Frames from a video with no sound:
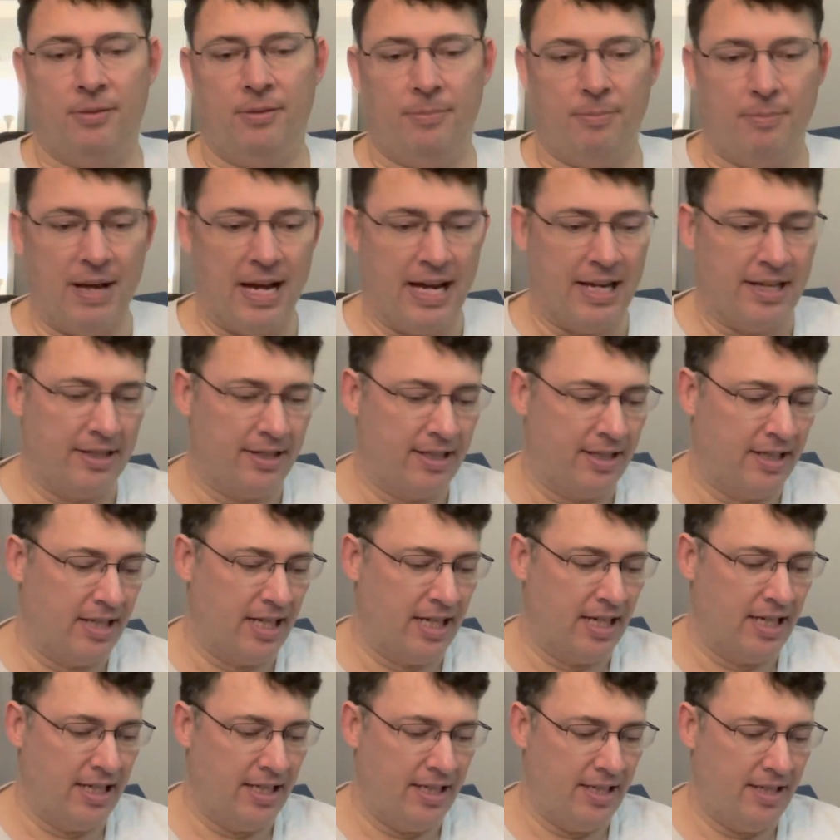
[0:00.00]
back in the
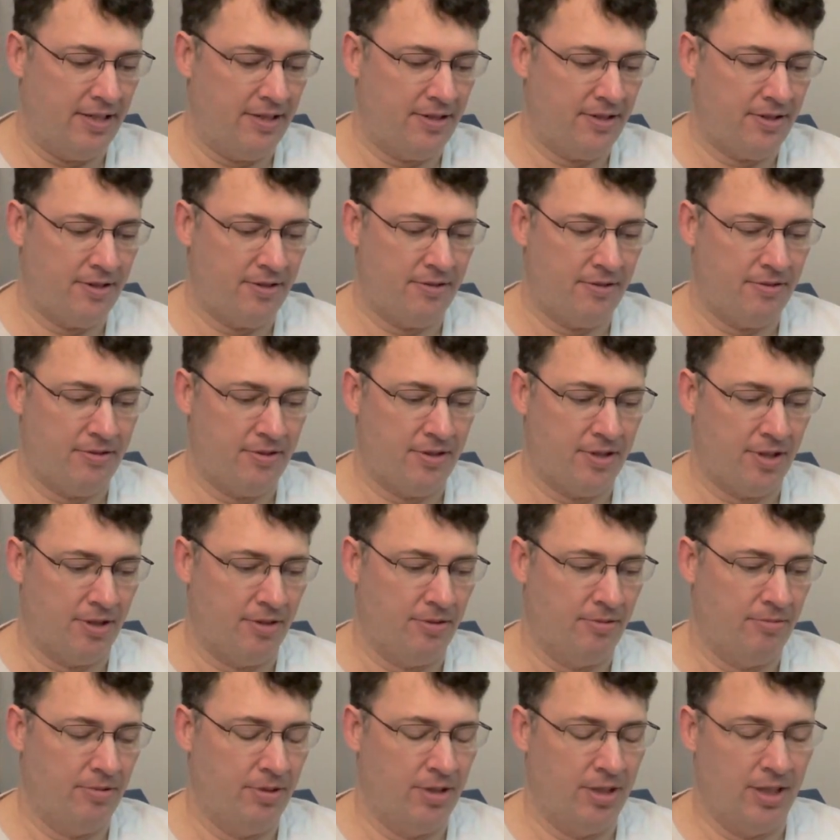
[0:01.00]
90s.
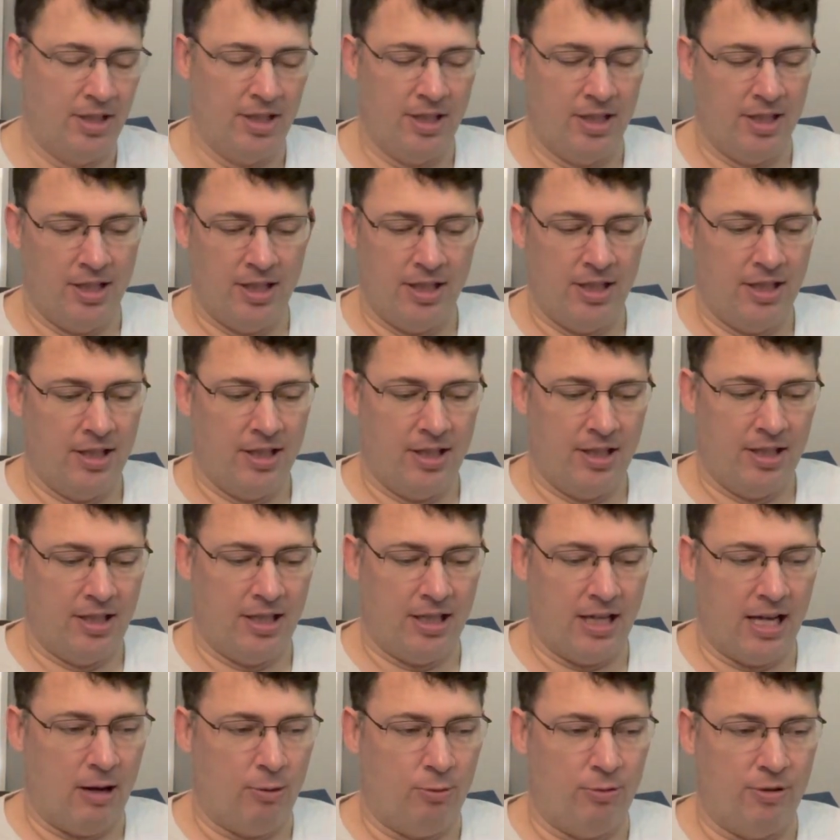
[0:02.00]
So,
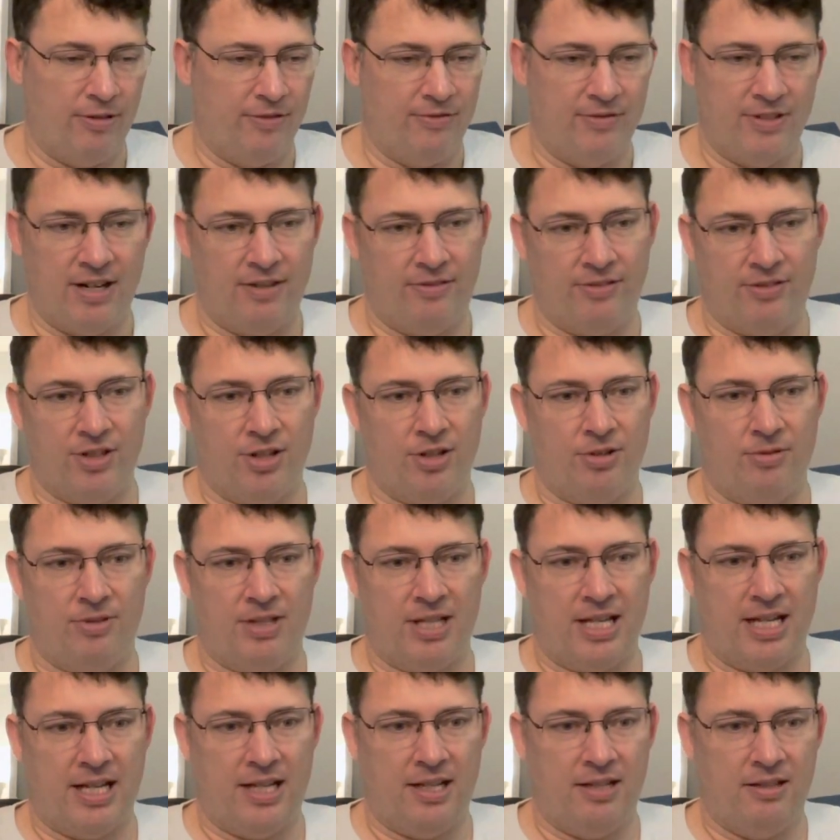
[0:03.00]
I would have never known
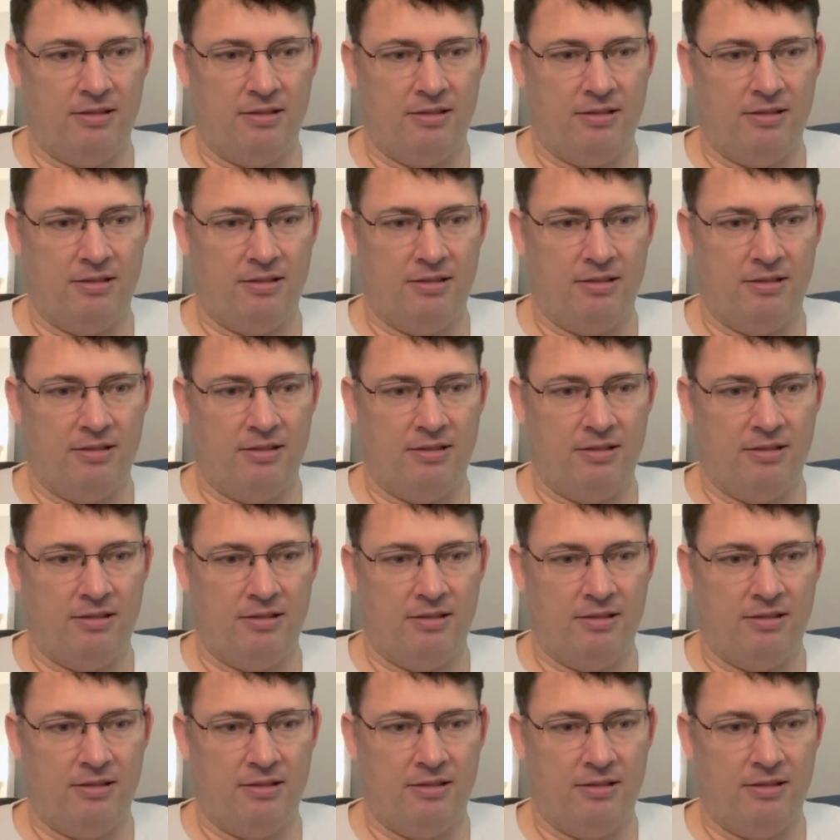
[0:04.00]
that.